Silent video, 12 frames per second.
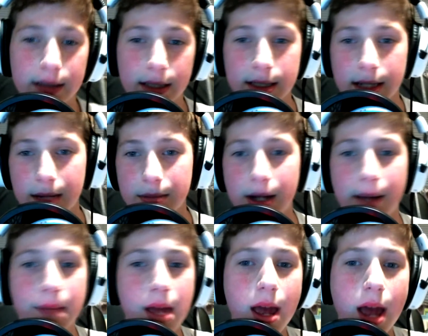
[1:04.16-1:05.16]
the same time
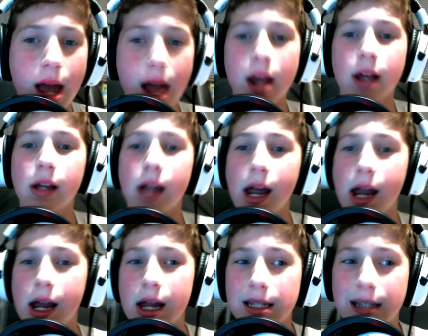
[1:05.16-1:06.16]

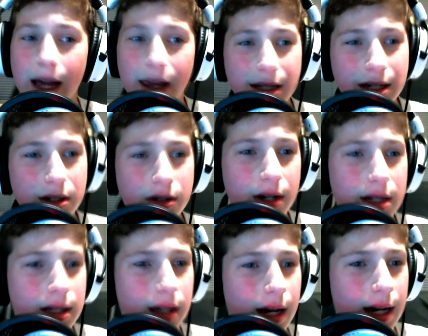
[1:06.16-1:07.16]
and yeah, let's get straight
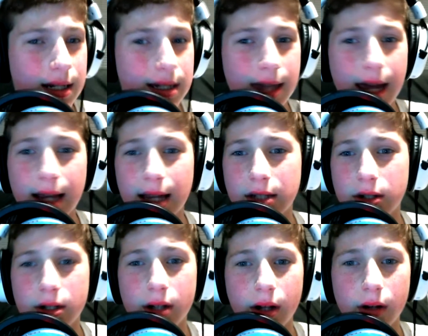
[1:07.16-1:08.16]
into the next thing. That's
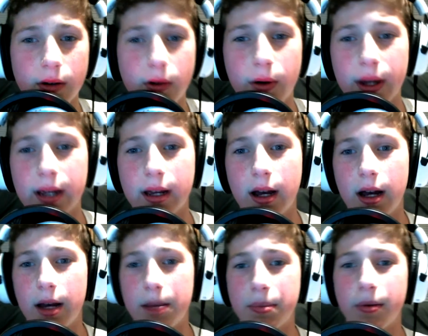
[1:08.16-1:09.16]
just a little quick
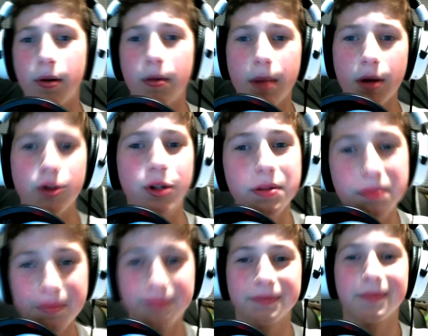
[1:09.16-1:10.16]
uh, promotion.
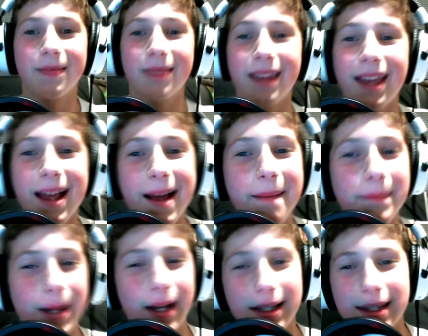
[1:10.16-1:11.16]

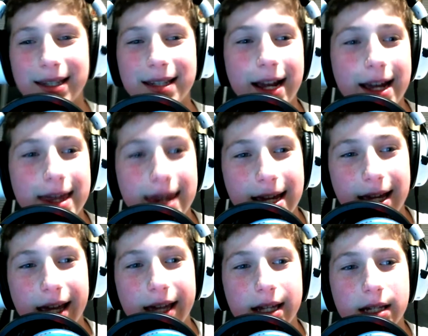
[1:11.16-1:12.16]
But the second thing
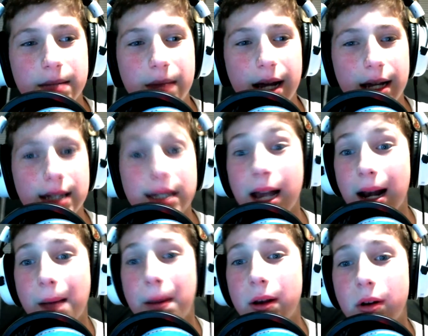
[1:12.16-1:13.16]
is my
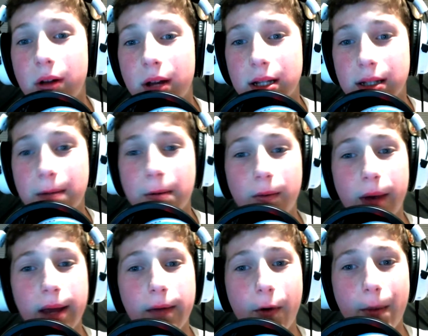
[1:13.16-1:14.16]
setup. I know you guys have been
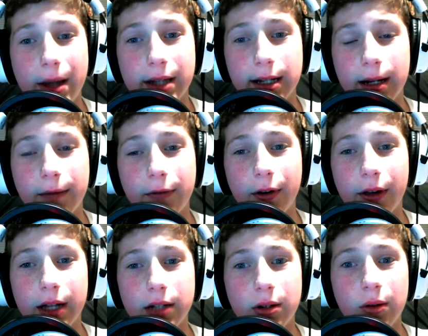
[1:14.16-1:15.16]
waiting for my setup for
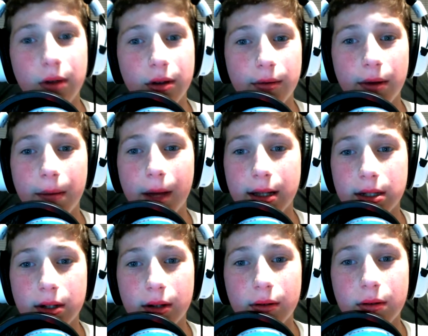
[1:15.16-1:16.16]
like two or three months
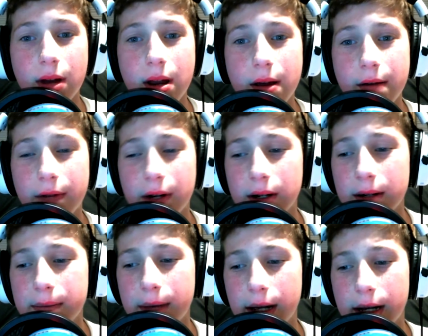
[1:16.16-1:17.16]
so far,
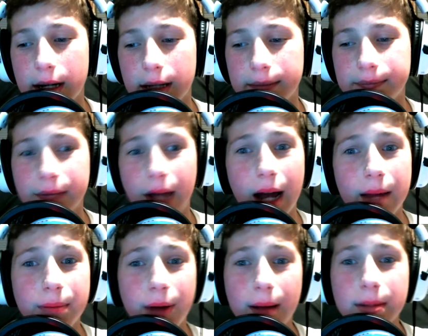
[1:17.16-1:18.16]
but um, I
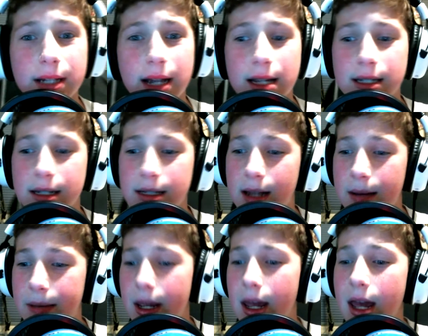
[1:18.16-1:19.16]
promise guys it is
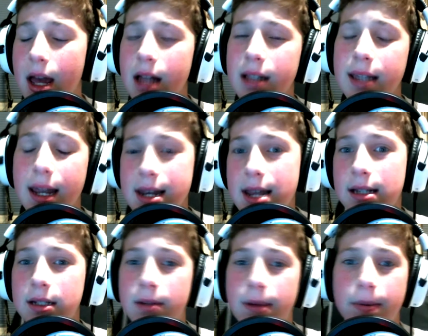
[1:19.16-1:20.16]
coming. 10 days
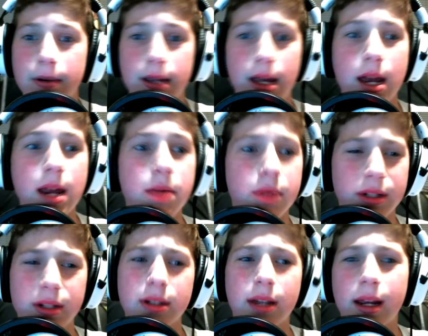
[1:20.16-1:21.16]
till my birthday, which
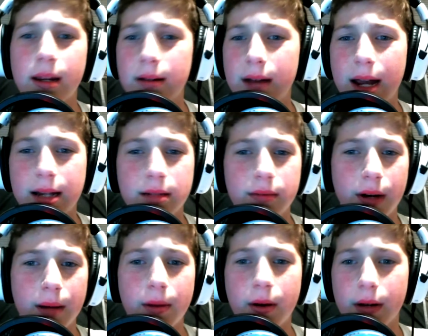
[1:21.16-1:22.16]
is like next what
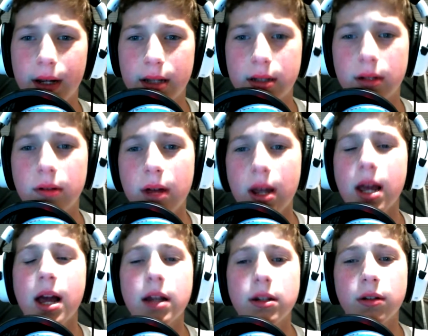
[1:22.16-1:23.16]
I'm going into.
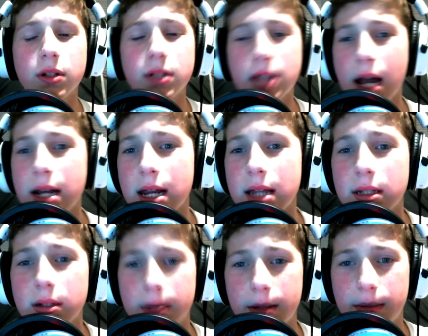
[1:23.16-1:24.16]
So there's 10 days
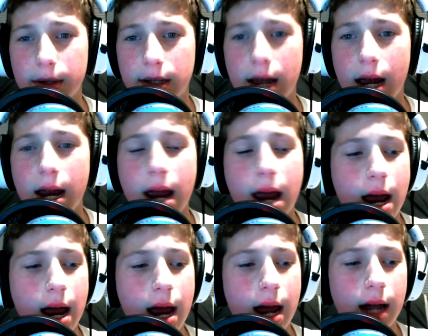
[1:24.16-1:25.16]
till my birthday,
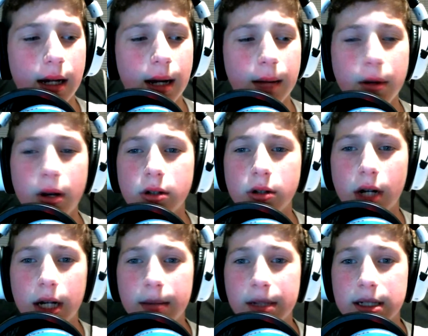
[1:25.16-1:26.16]
and I'm going to try
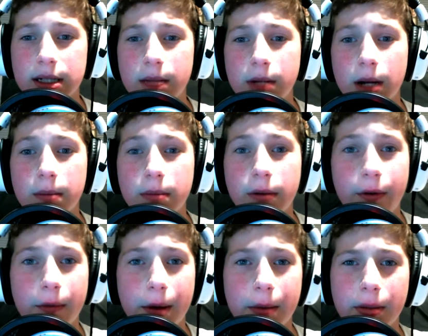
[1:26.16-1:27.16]
to get my setup done before
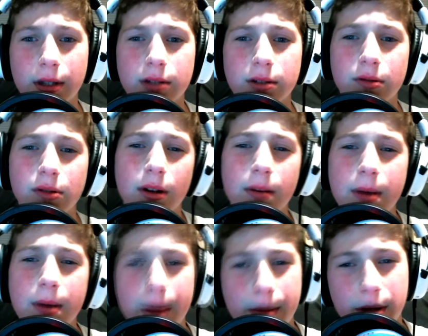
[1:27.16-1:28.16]
my birthday. So it's going to
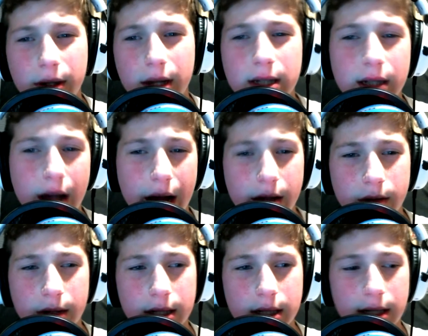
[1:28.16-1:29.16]
be my birthday slash
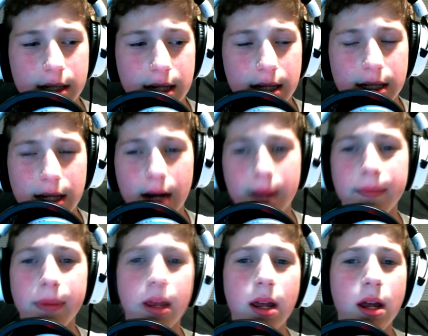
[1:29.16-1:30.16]
2016 setup.
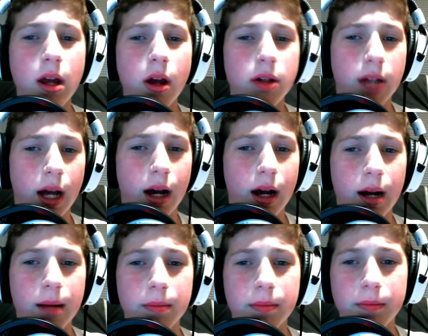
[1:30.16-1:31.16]
So yeah,
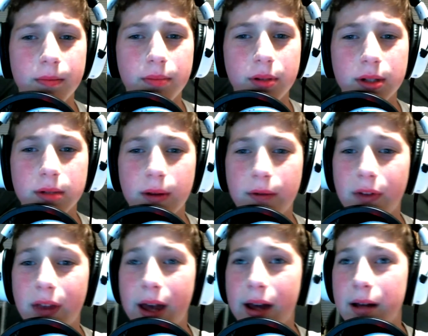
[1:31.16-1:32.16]
um, please wait for
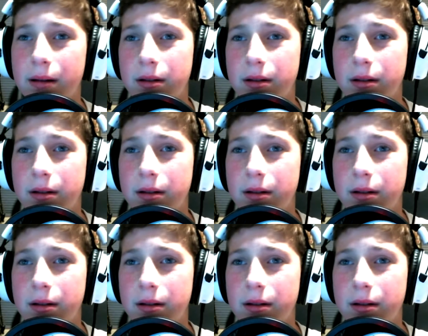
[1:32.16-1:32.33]
that.